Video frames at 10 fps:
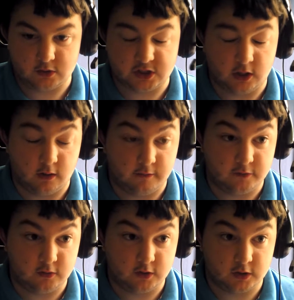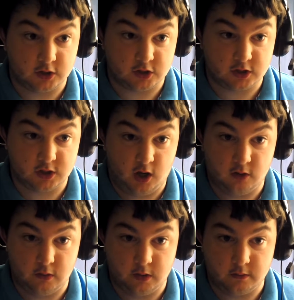so if you could just
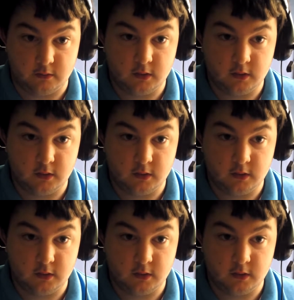go and